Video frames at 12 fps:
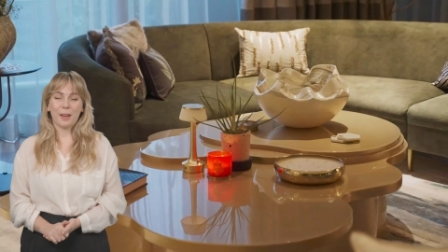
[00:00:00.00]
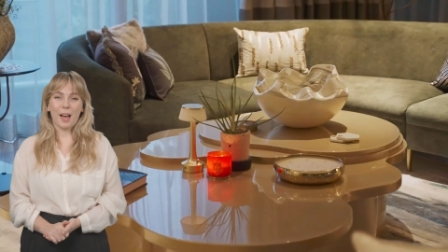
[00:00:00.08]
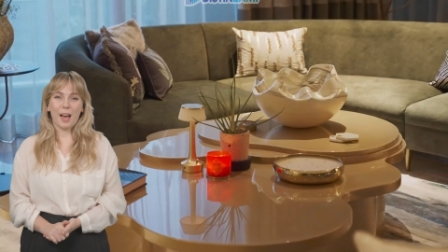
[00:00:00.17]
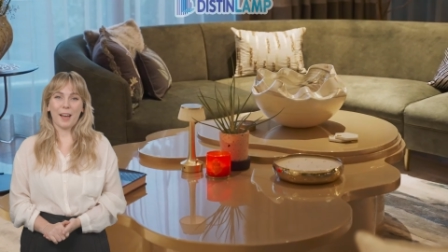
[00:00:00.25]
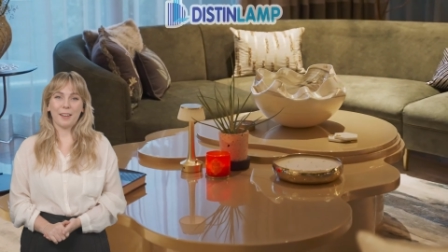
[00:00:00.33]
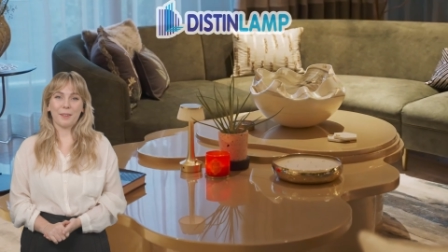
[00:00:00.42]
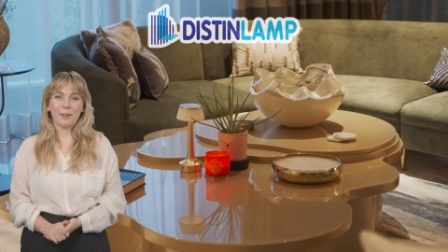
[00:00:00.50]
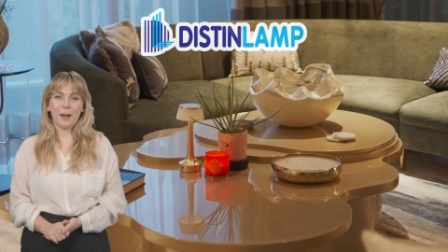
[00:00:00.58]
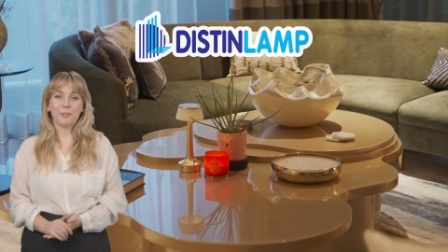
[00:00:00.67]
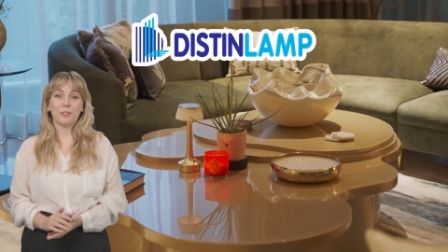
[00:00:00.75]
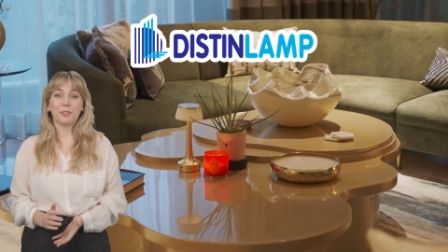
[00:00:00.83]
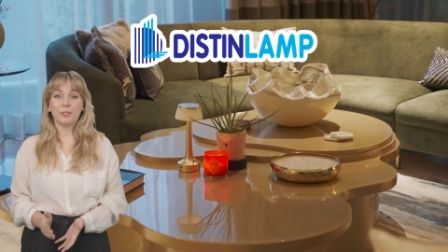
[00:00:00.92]
Hi,
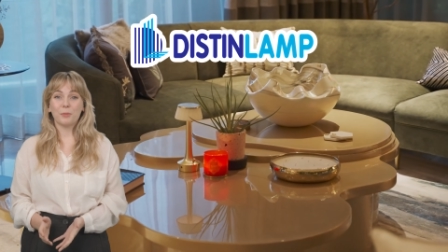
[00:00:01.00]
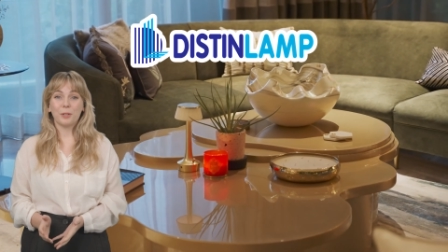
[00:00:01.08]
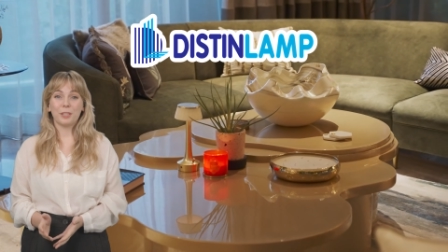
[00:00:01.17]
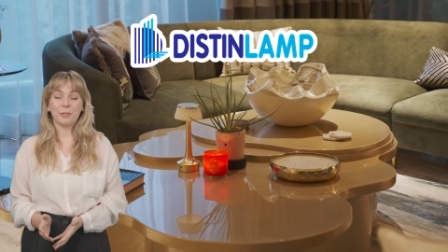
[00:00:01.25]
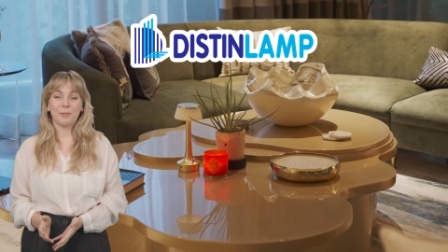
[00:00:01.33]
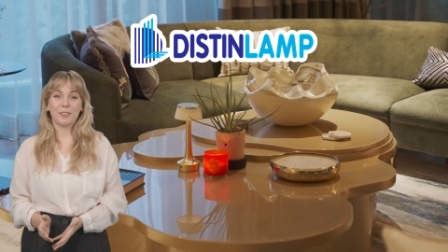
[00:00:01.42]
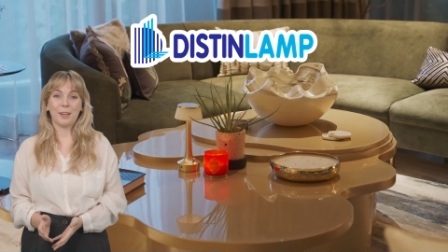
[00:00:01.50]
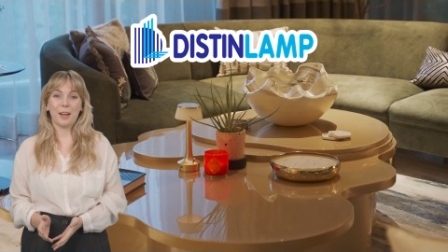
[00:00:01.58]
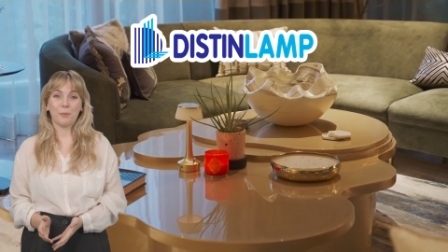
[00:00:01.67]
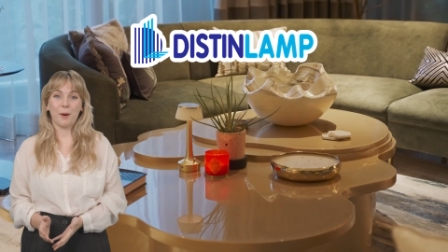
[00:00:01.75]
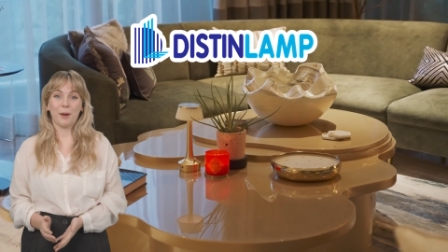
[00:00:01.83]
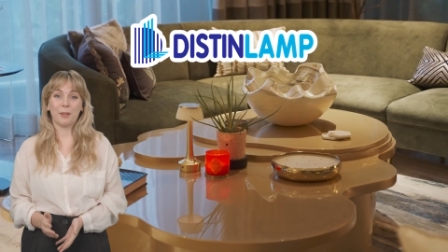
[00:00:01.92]
I'm Susan Williams,
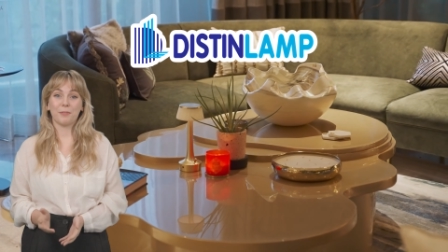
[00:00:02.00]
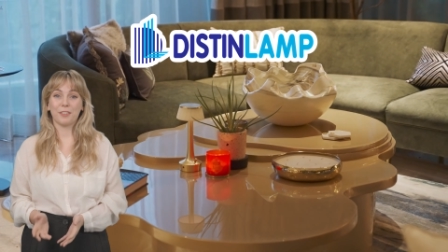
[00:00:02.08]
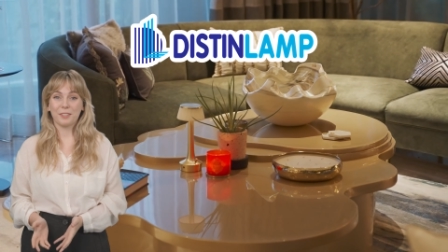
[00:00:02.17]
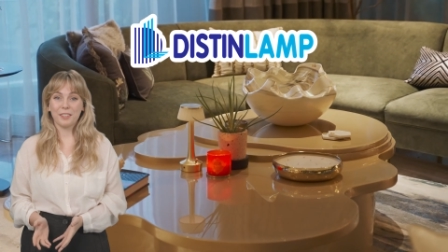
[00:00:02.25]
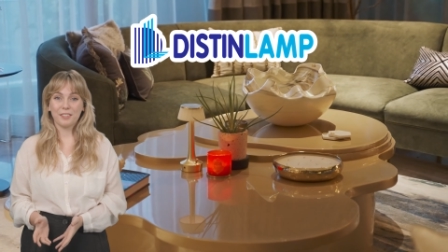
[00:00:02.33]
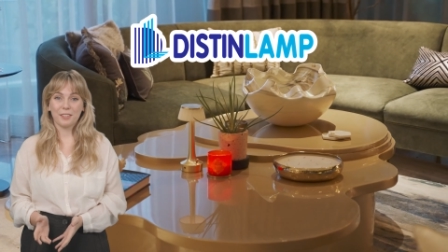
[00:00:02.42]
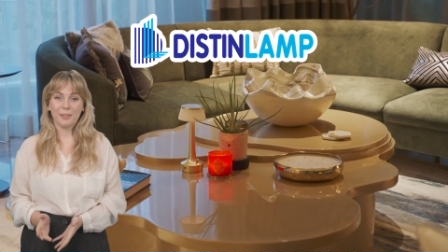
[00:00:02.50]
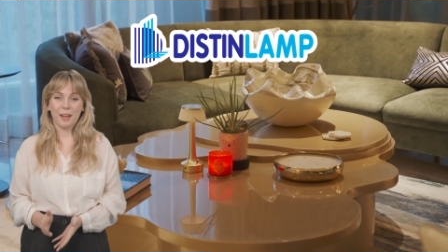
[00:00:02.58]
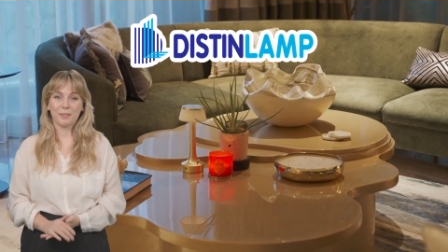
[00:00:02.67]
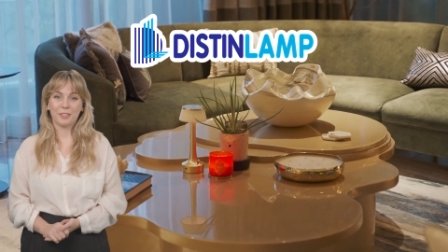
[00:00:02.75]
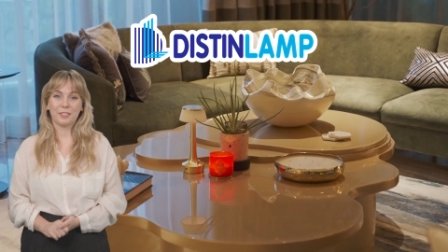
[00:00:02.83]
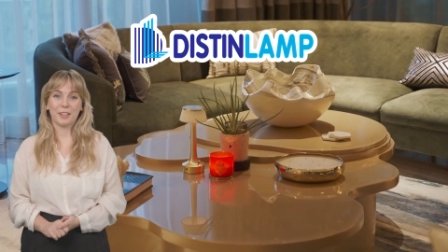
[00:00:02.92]
and welcome to
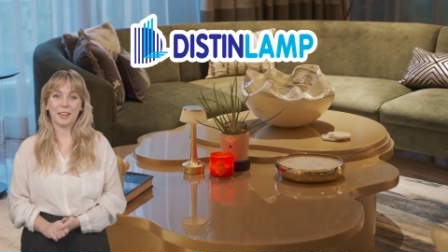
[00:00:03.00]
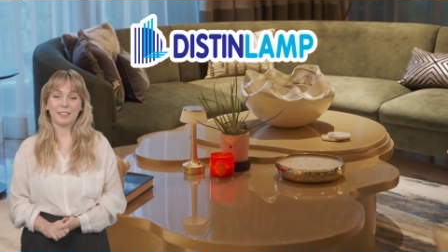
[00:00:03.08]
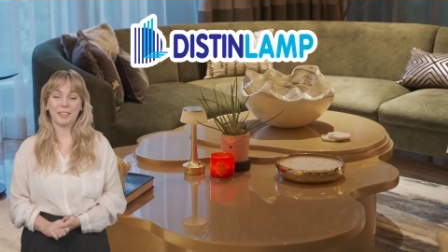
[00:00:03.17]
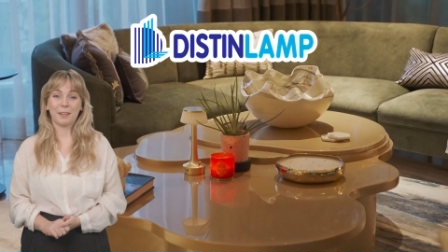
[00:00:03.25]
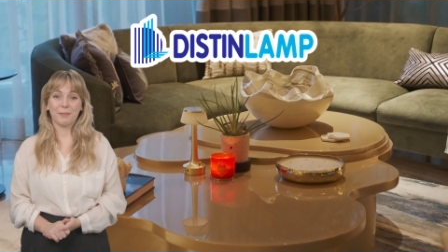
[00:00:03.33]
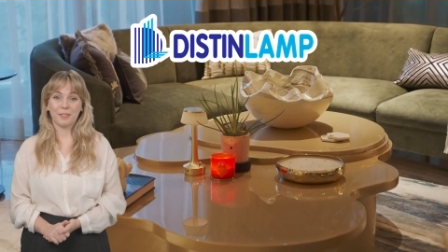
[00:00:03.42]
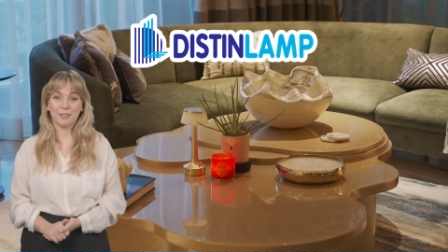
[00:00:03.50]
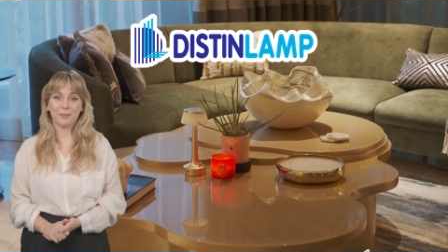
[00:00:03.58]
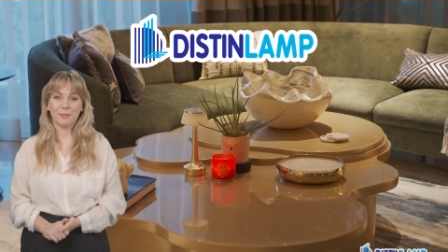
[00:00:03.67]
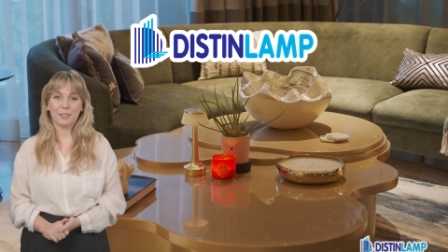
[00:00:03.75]
Distinlamp's Design Tips.